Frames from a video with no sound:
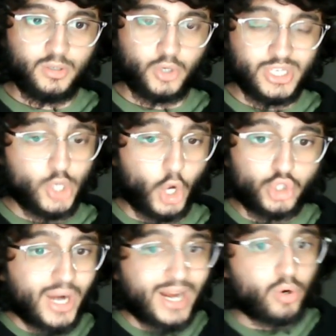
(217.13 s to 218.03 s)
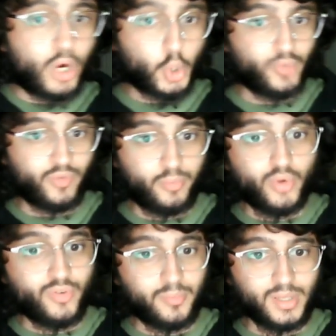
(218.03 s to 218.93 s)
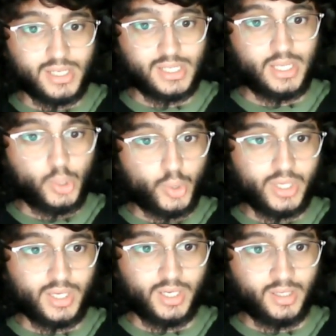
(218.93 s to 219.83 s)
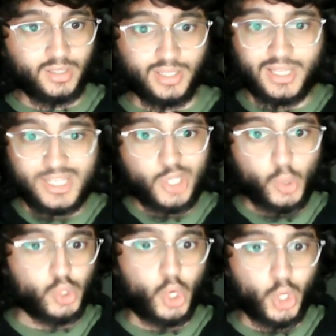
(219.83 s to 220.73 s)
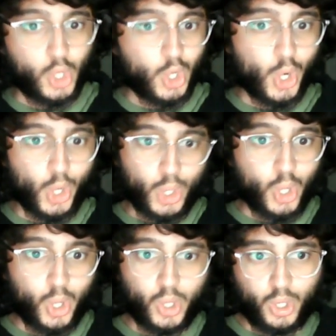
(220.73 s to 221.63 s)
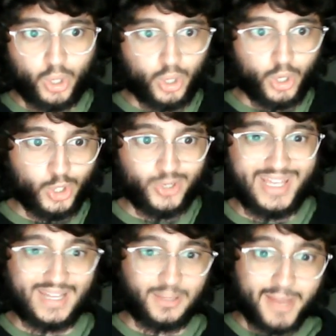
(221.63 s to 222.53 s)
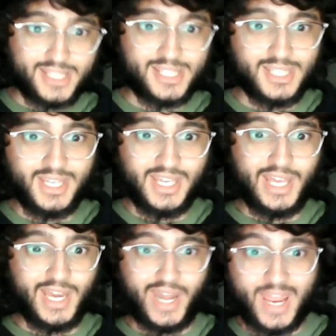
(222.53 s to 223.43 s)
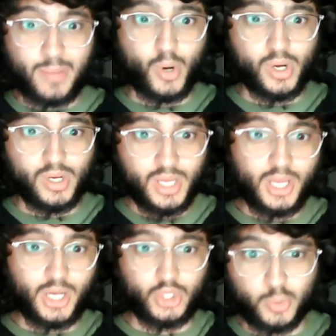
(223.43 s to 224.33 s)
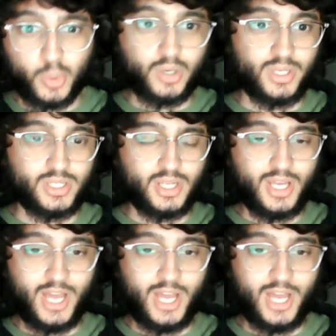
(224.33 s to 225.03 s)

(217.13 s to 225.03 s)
Because he's got a track record of improving players, Enrique. The list goes on and on and on and on and on and on. He had Messi, Neymar, and Suarez.